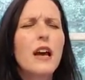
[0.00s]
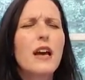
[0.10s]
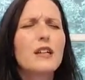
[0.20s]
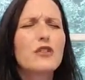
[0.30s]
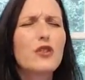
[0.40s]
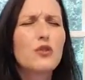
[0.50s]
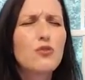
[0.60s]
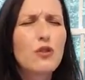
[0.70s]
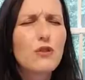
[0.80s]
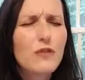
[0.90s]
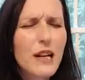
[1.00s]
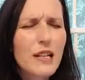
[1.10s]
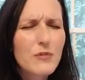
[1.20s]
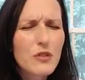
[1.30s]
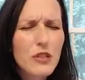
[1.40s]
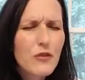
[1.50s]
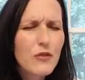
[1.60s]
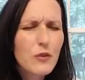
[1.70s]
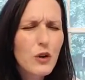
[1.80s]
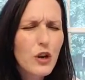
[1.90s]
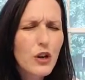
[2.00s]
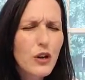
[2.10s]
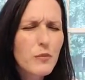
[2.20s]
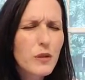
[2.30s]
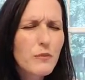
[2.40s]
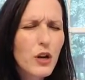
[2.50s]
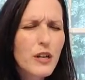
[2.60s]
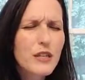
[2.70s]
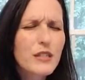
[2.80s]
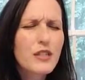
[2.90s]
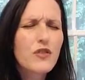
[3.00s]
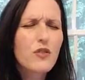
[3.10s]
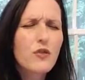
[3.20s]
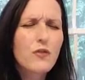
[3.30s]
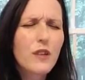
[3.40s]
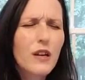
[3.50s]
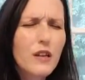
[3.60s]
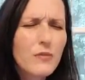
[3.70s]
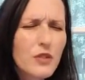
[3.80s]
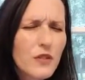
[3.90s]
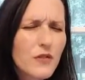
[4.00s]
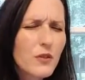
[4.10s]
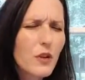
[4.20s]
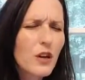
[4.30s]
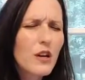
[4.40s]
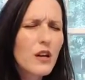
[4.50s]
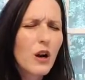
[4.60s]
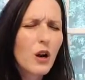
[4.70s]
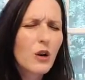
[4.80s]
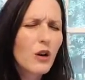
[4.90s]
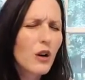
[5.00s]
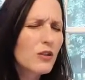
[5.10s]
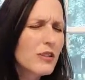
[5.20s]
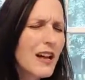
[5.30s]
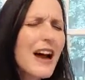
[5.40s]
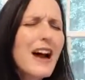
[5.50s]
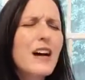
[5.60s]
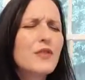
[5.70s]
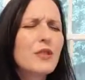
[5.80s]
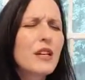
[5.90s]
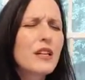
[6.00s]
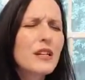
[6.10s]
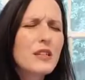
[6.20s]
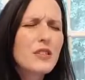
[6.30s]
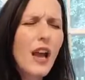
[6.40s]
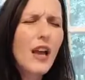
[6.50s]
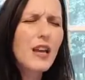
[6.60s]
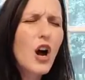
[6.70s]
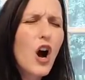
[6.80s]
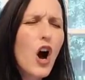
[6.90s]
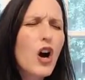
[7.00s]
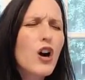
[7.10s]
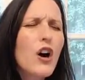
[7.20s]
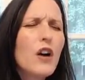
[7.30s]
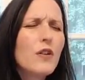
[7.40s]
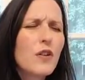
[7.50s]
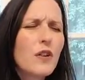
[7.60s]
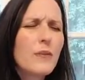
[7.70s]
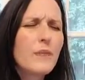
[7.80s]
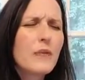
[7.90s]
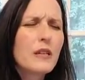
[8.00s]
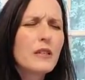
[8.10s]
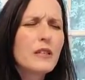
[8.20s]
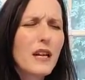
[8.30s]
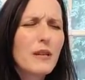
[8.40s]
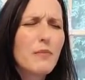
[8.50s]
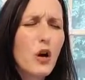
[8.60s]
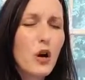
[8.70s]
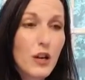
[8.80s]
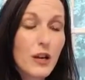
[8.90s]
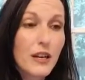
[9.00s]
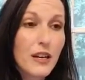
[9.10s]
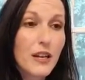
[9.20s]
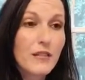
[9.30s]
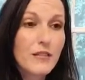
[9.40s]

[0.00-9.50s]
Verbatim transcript: and He's glorified Himself through our human bodies. He's glorifying Himself through our, our, our lives, and it is a honor to take part in it